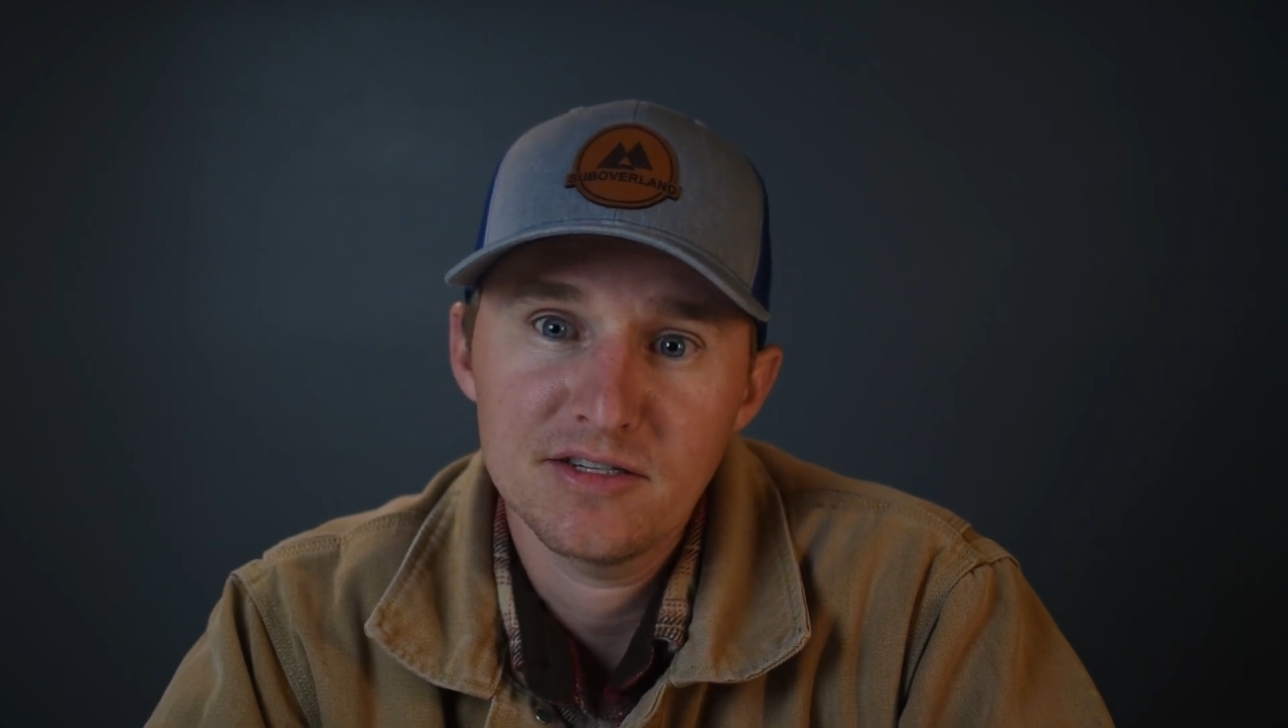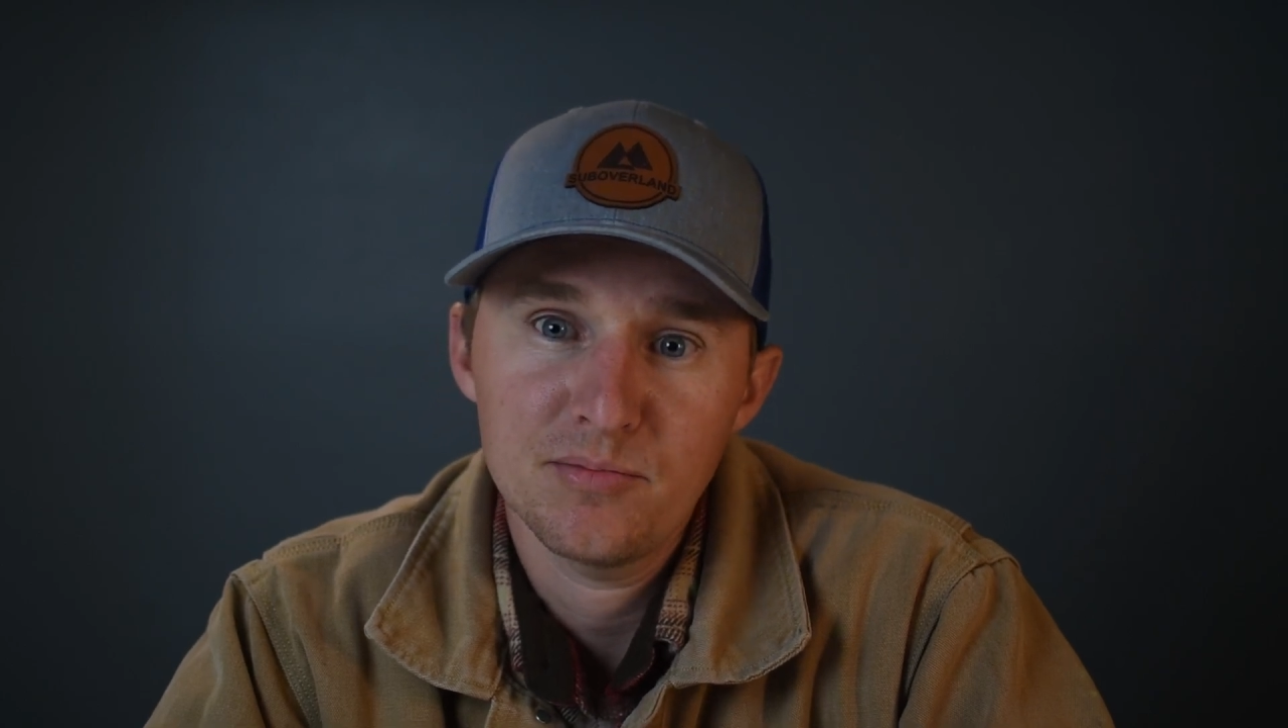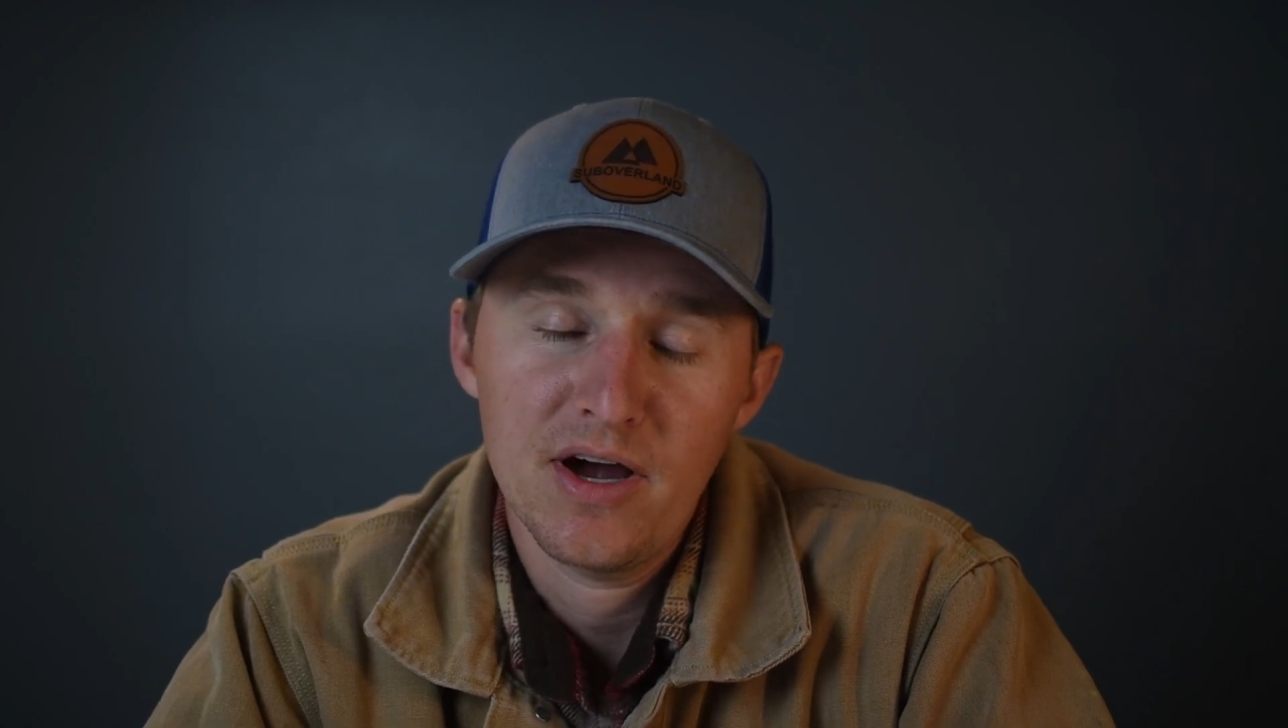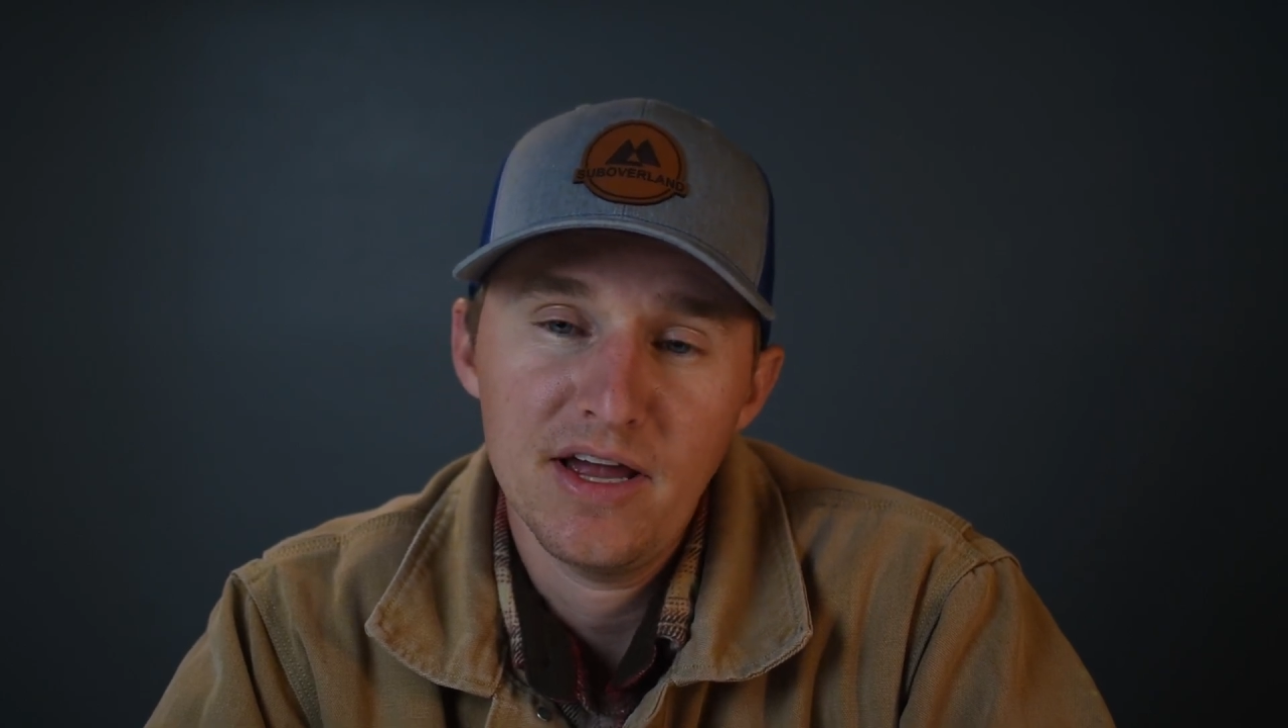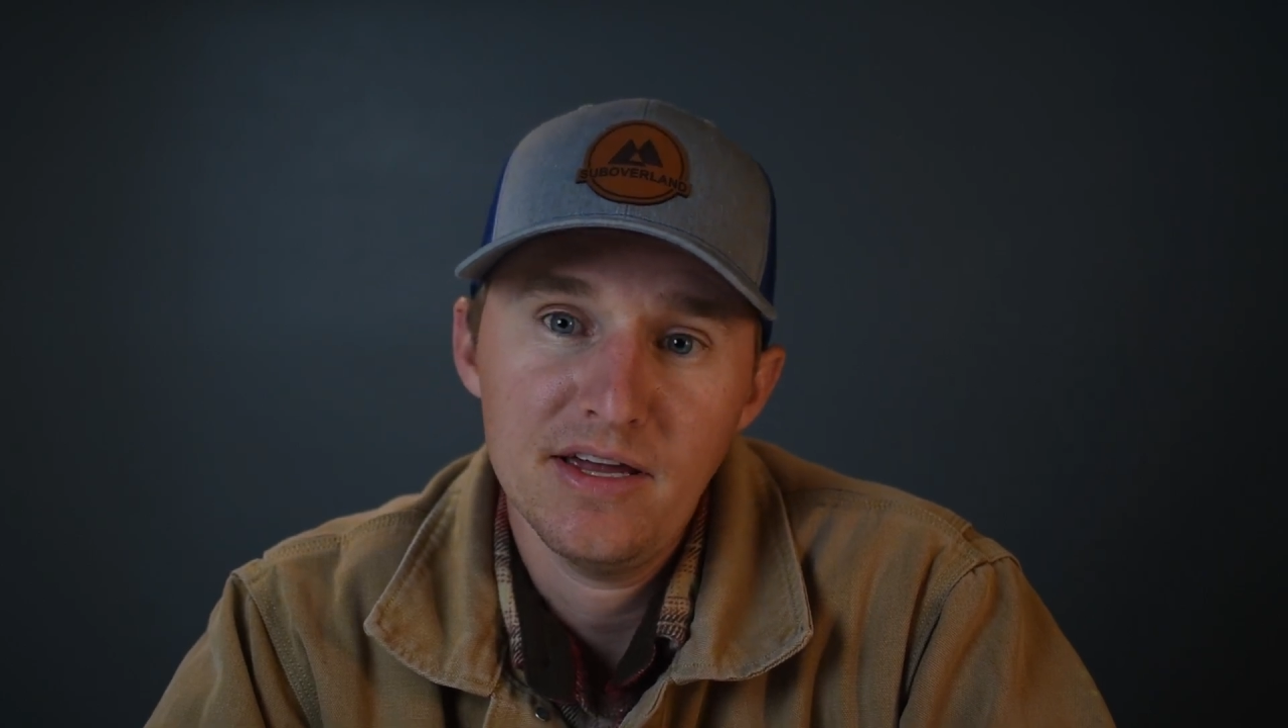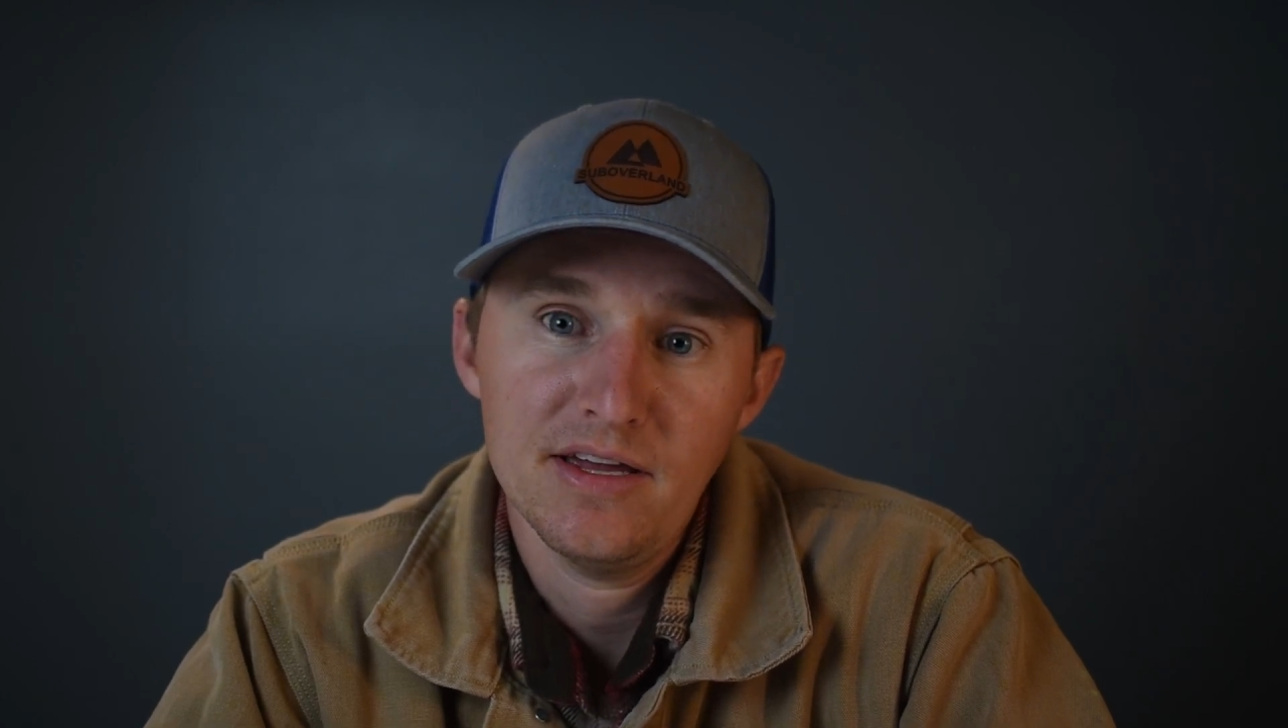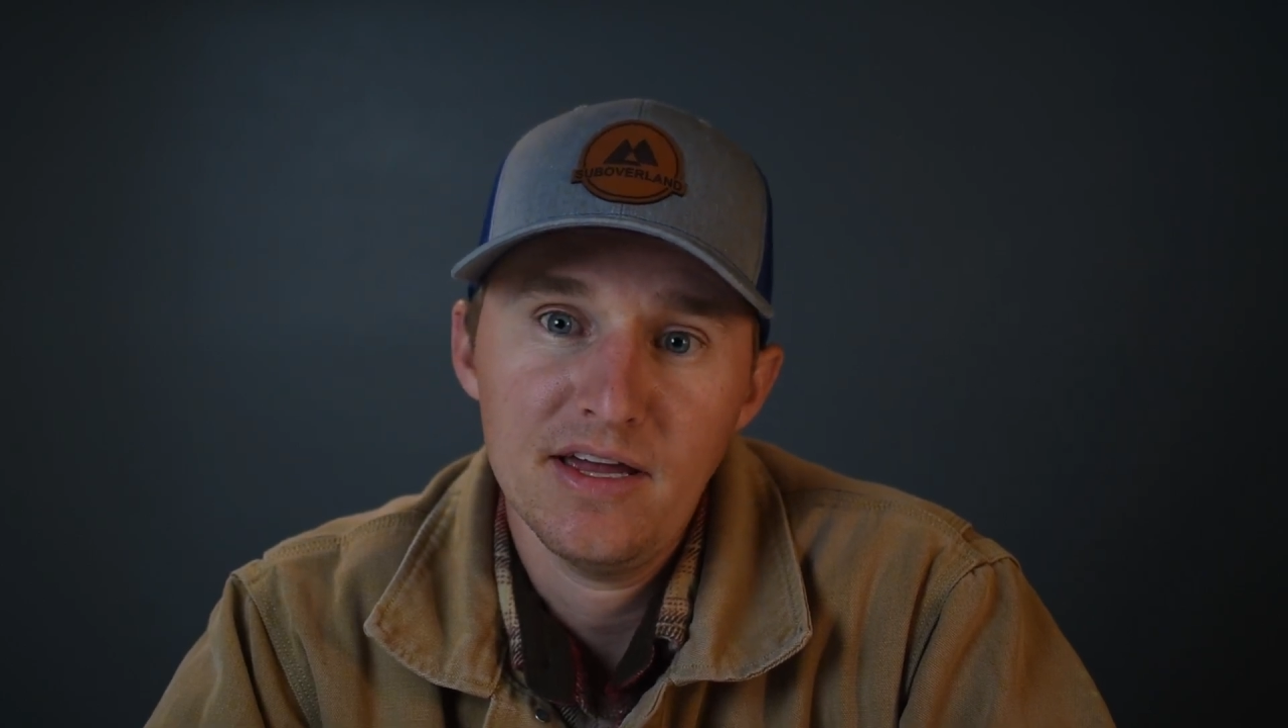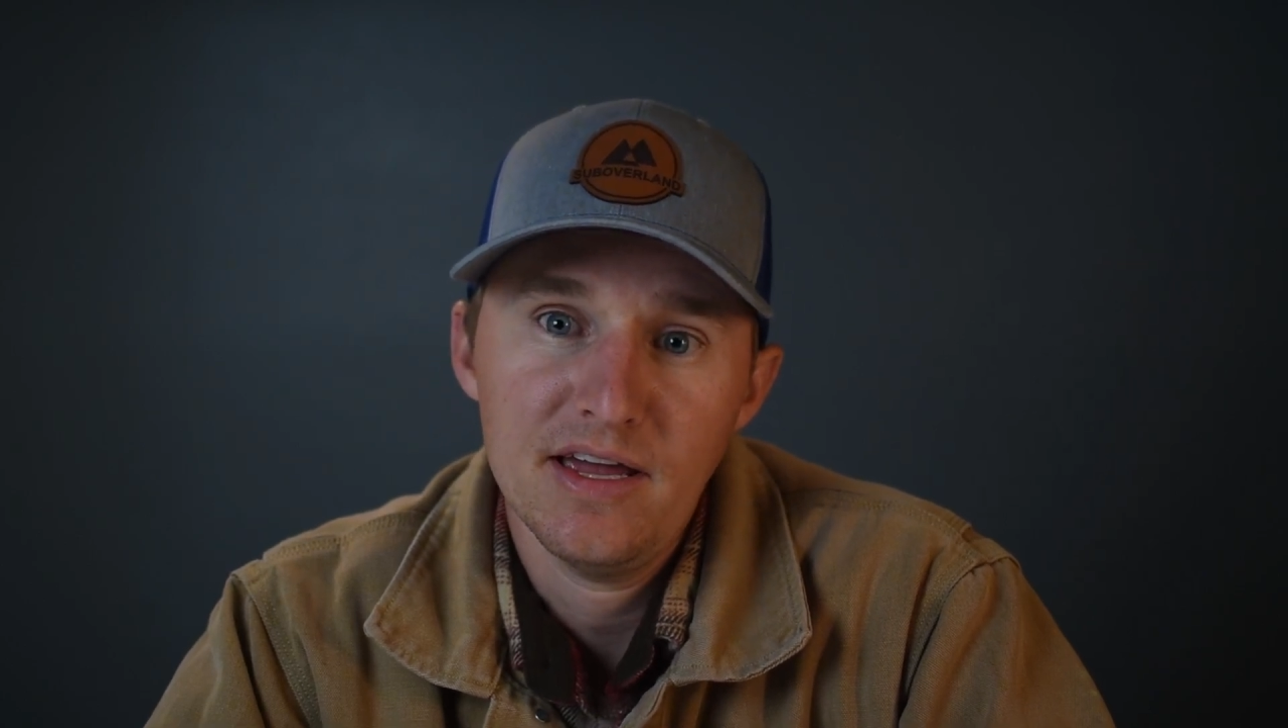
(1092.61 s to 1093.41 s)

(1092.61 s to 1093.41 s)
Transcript: as buying